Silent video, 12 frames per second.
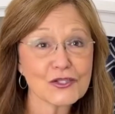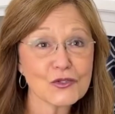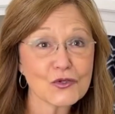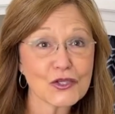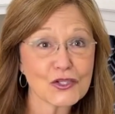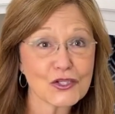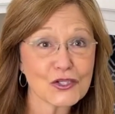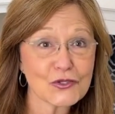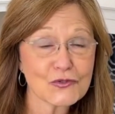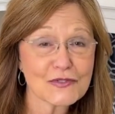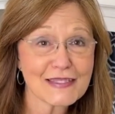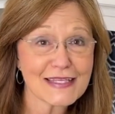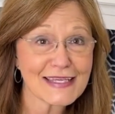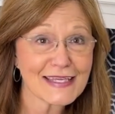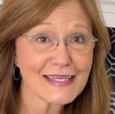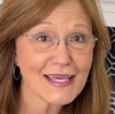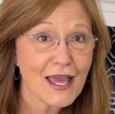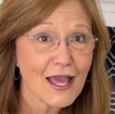you can use
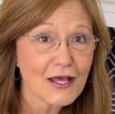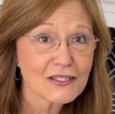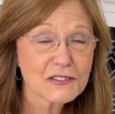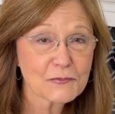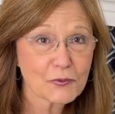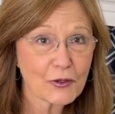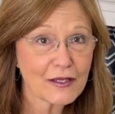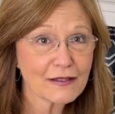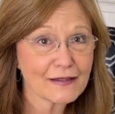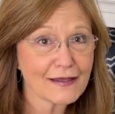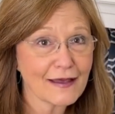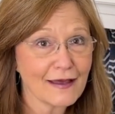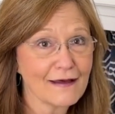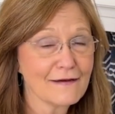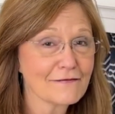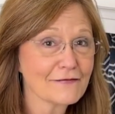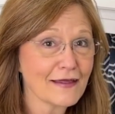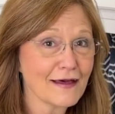the sprinkling of
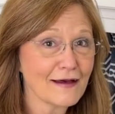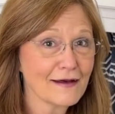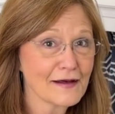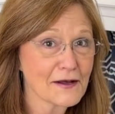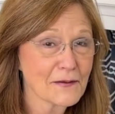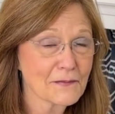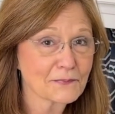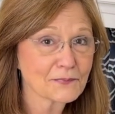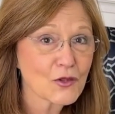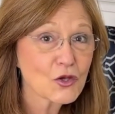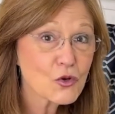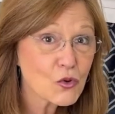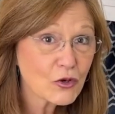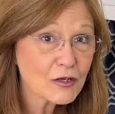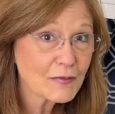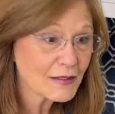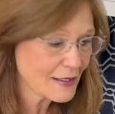the cornmeal